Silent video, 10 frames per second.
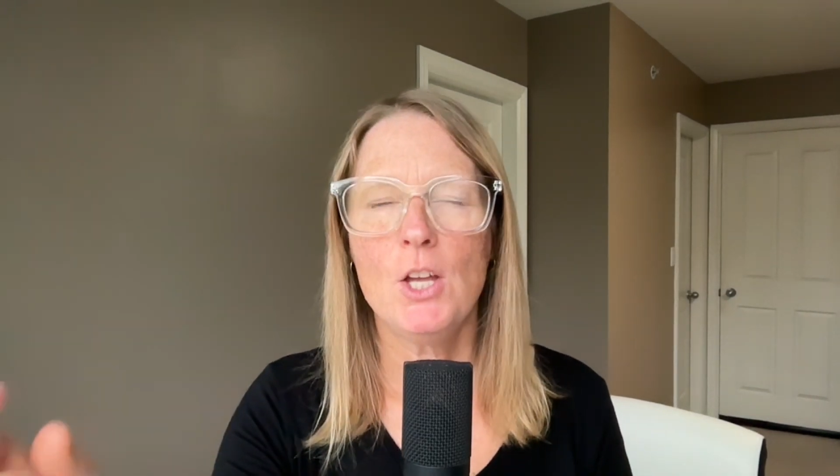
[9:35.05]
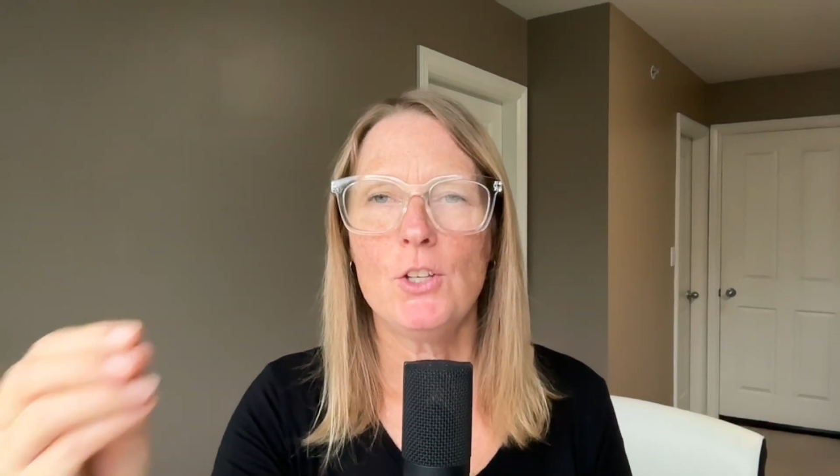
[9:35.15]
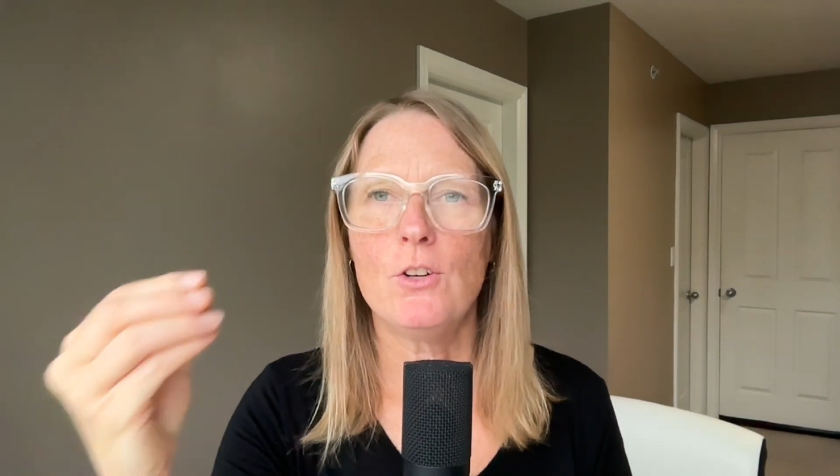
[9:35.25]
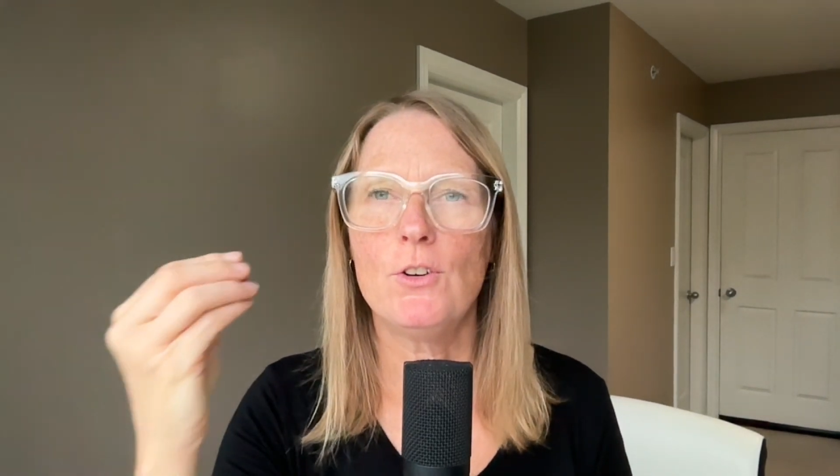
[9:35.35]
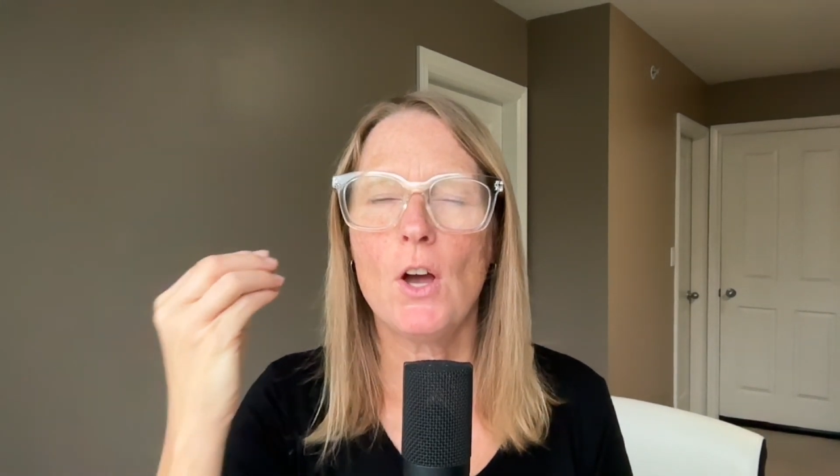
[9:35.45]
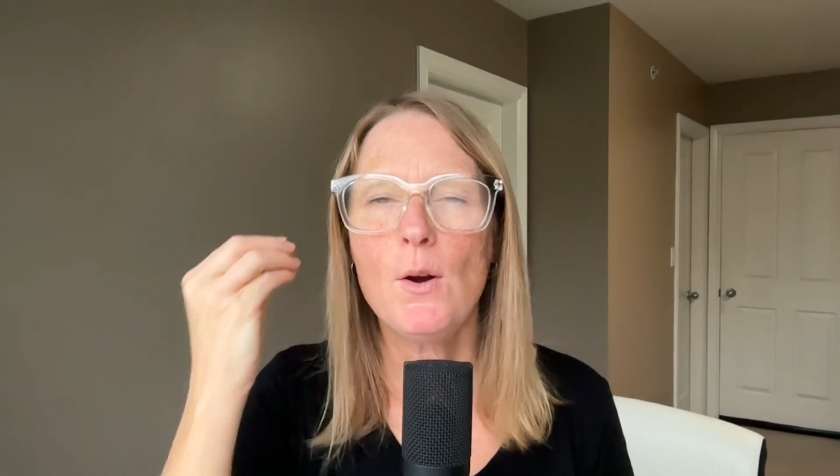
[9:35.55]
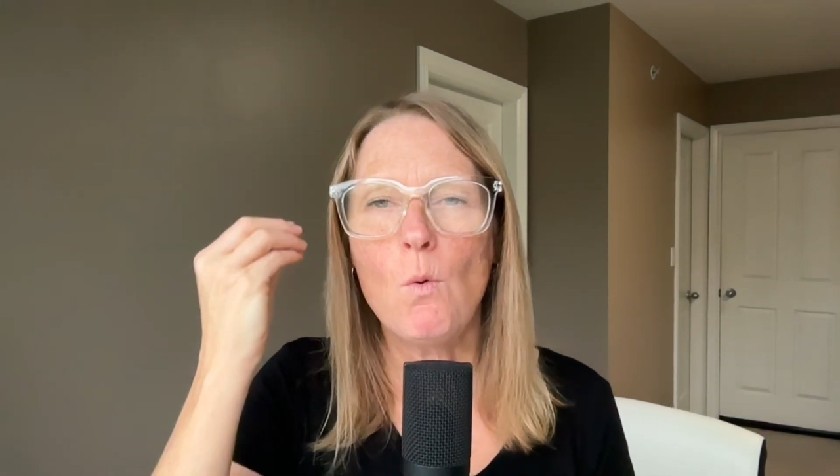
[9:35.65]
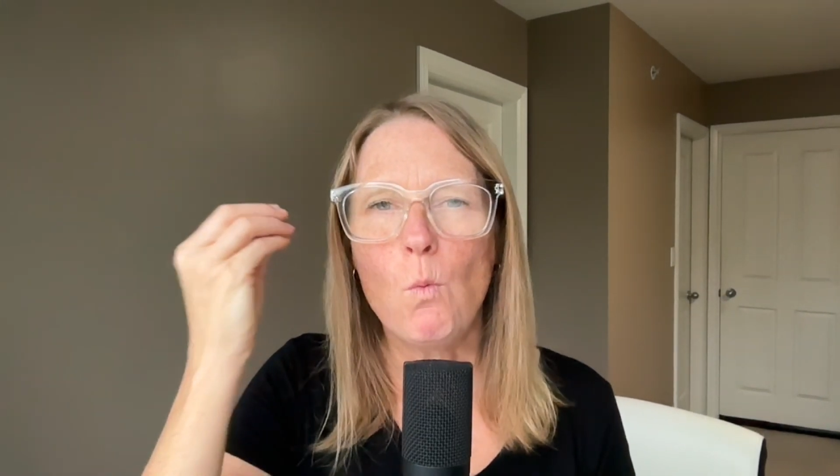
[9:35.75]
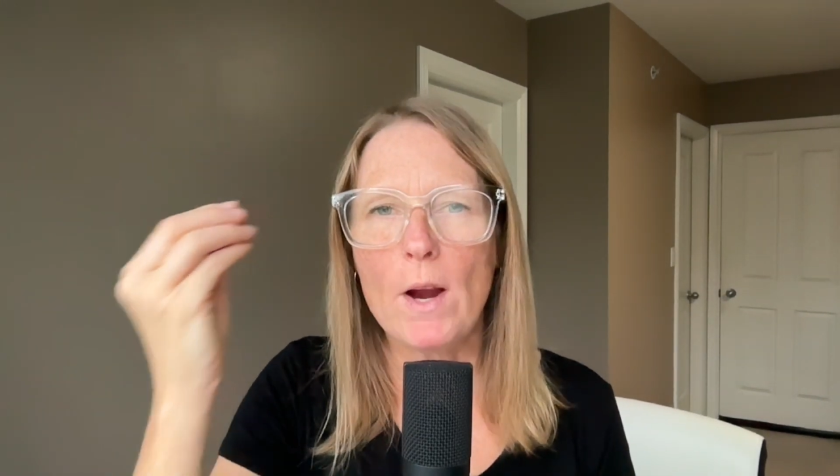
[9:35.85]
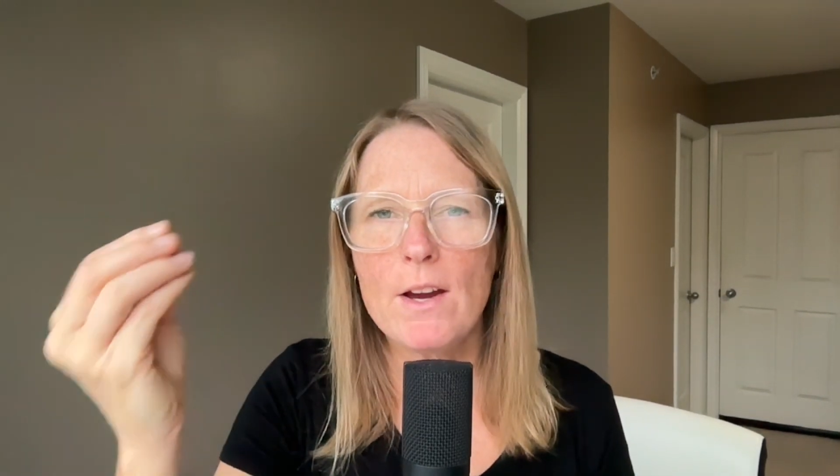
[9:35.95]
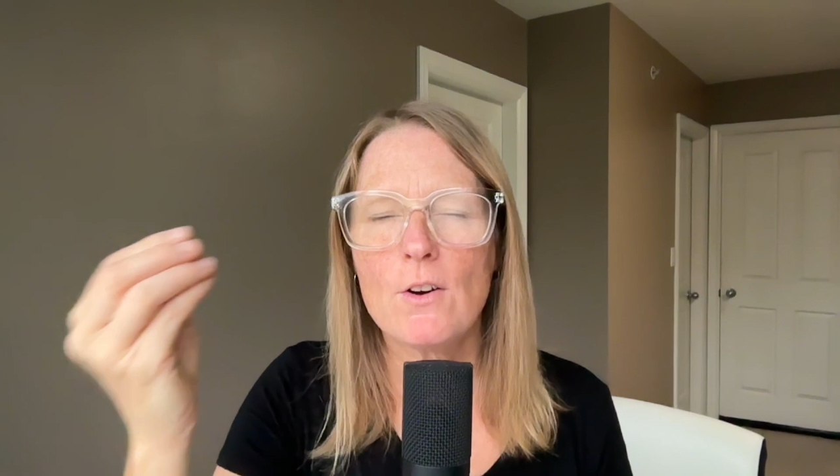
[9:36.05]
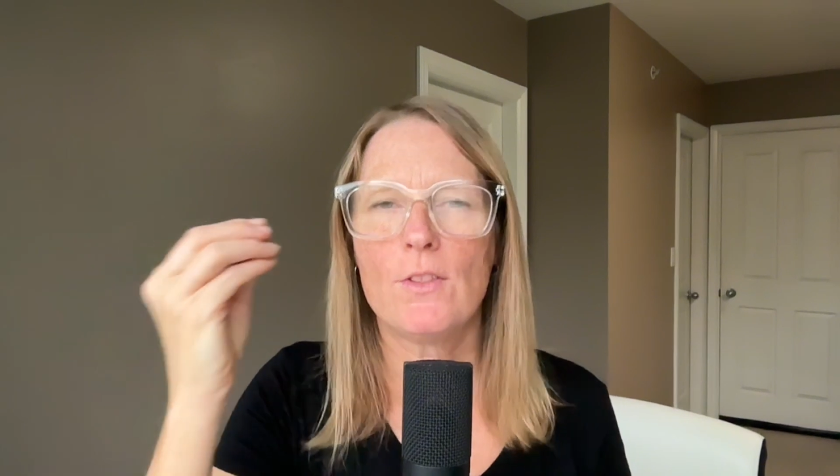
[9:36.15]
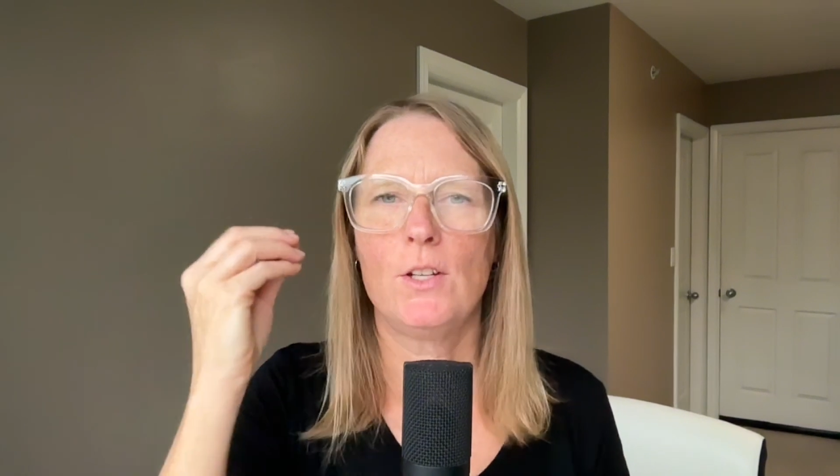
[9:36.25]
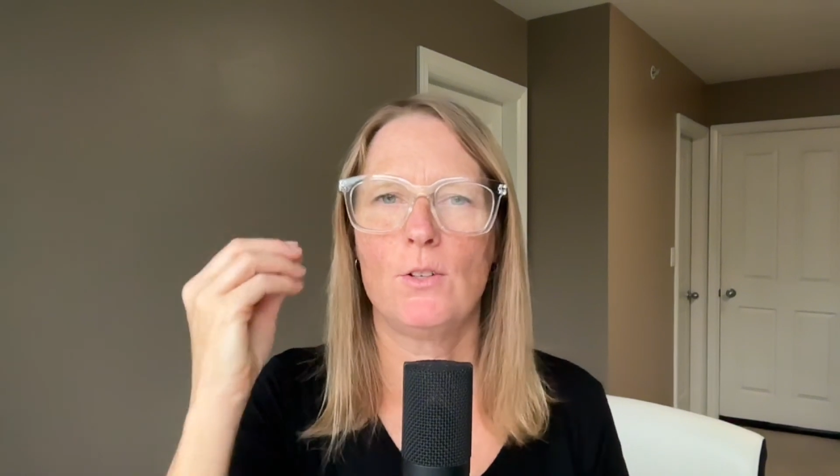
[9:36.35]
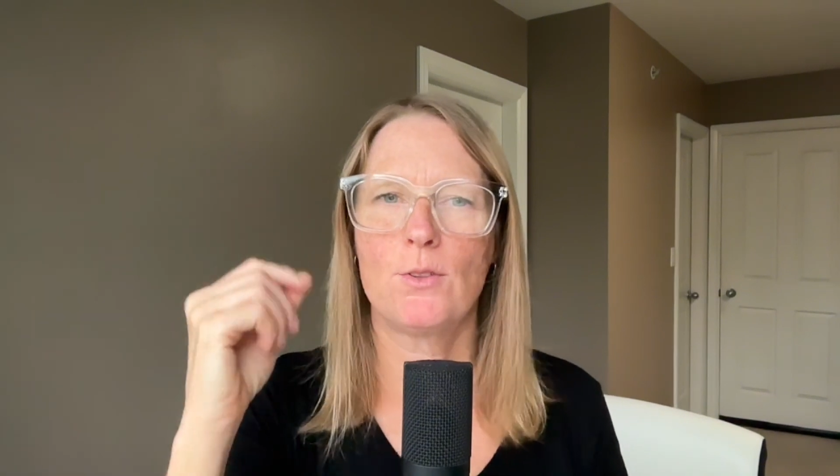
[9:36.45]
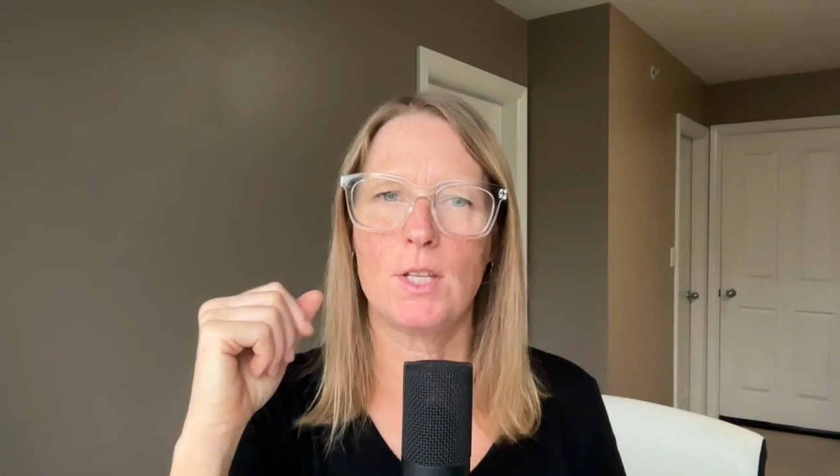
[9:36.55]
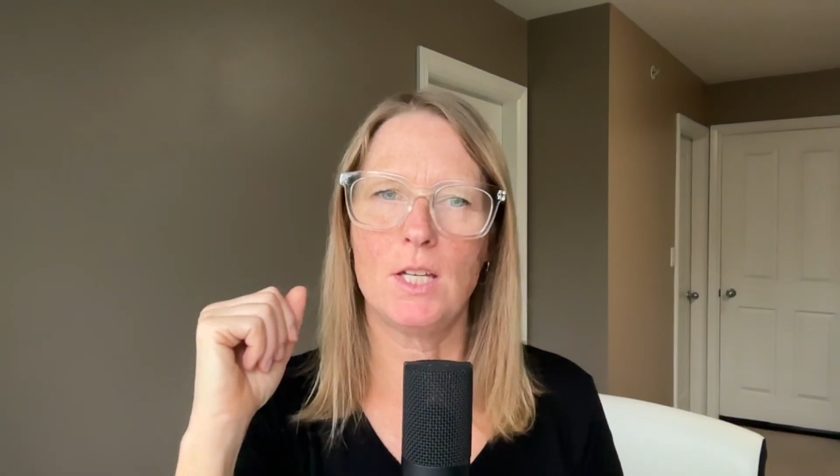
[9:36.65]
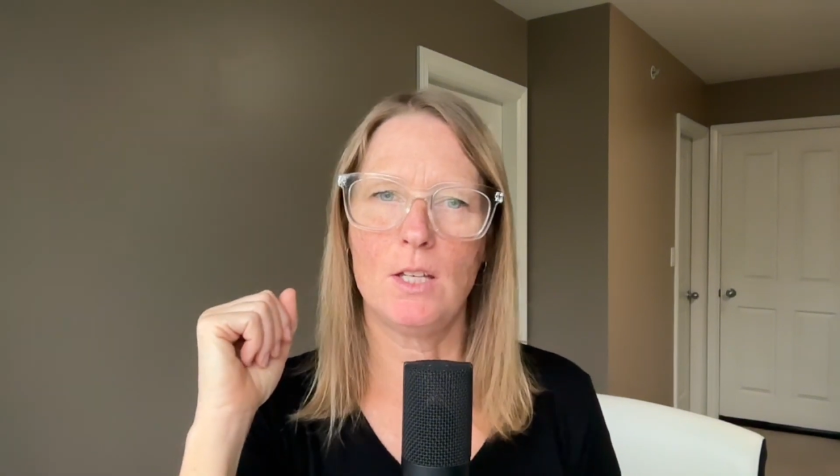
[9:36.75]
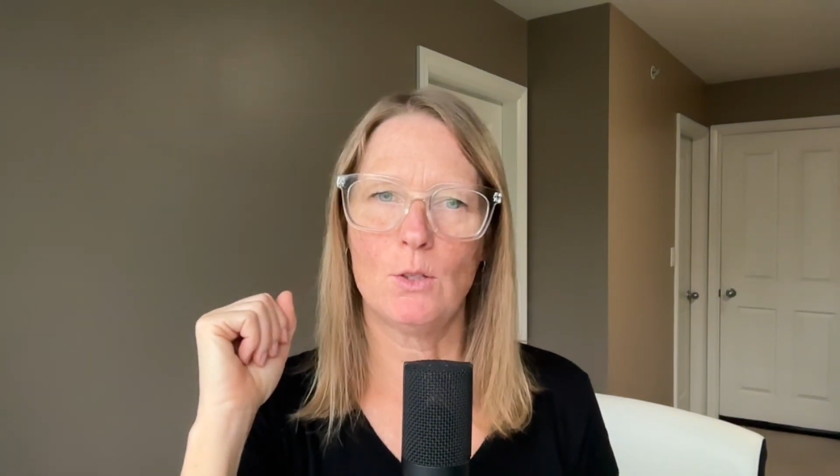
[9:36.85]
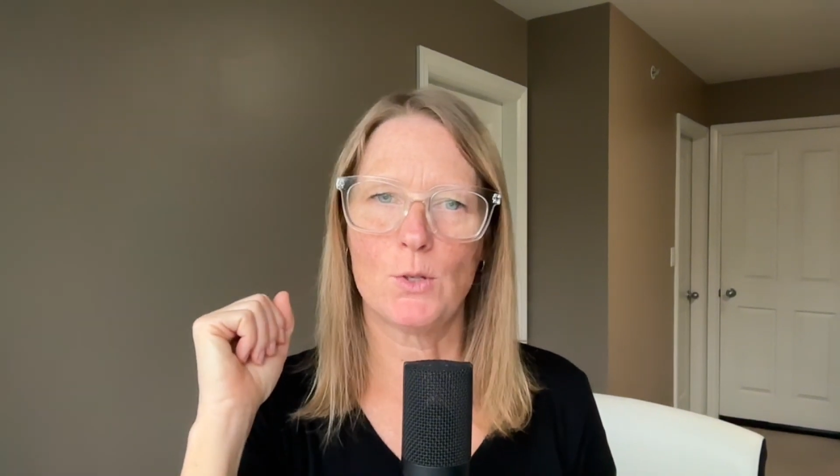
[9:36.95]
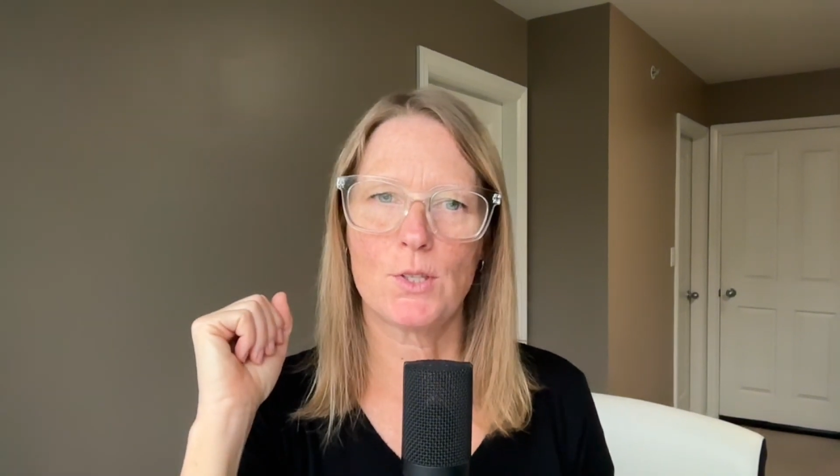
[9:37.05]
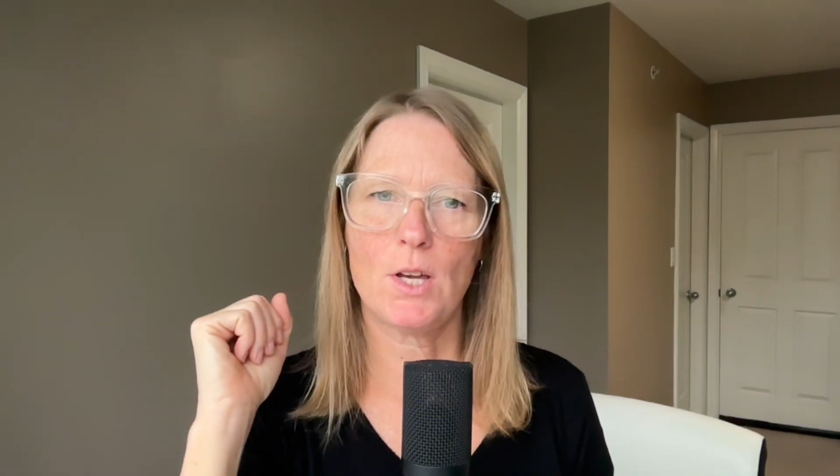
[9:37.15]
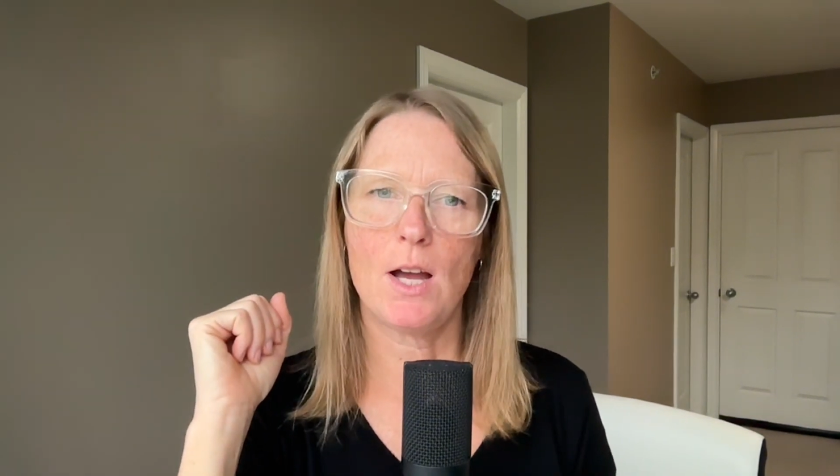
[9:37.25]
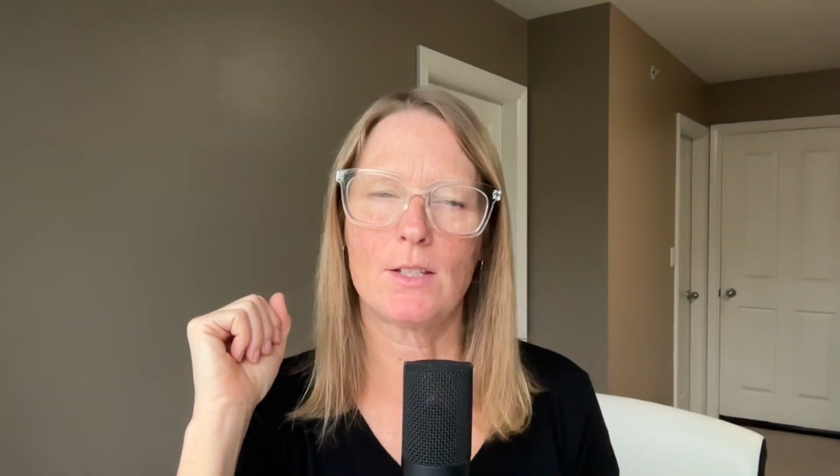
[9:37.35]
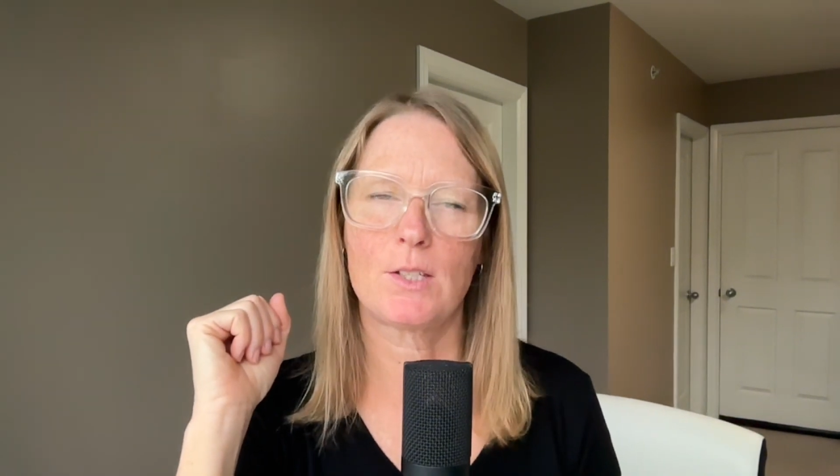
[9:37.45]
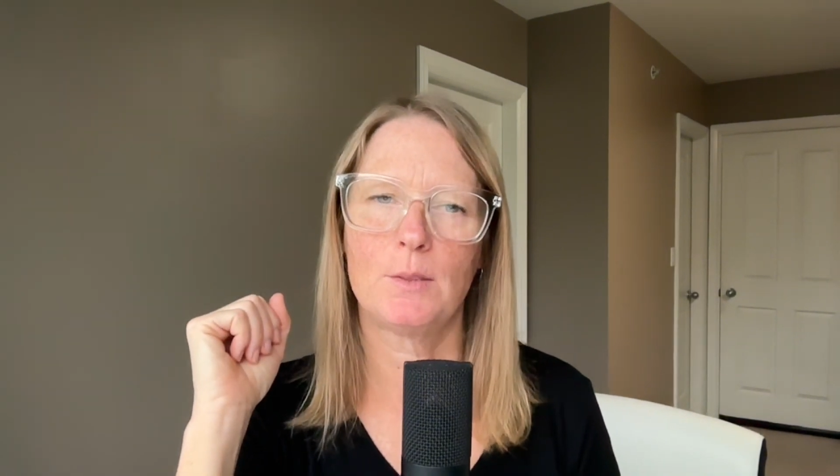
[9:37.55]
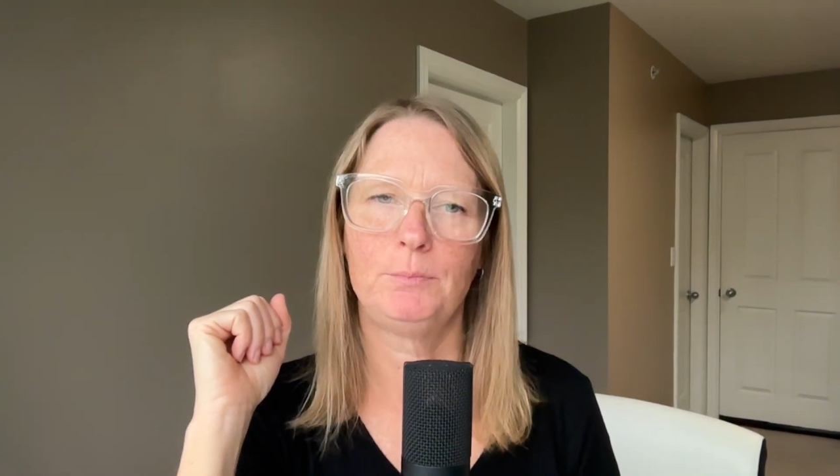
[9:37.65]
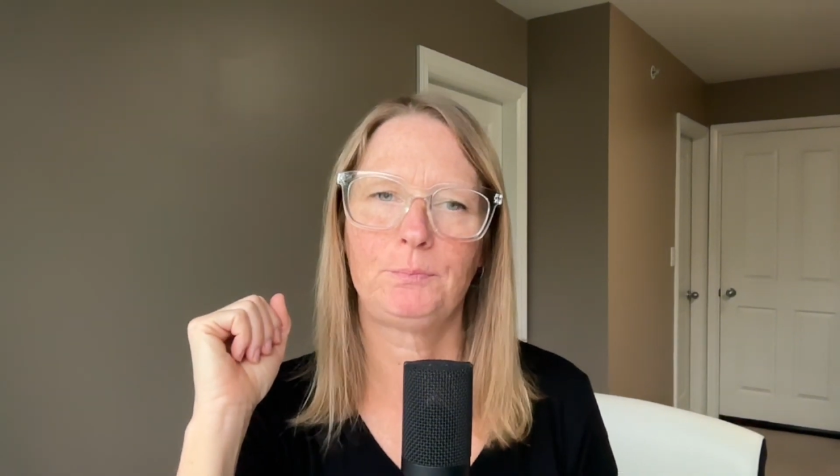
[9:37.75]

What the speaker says: you're not aware that you're thinking those thoughts.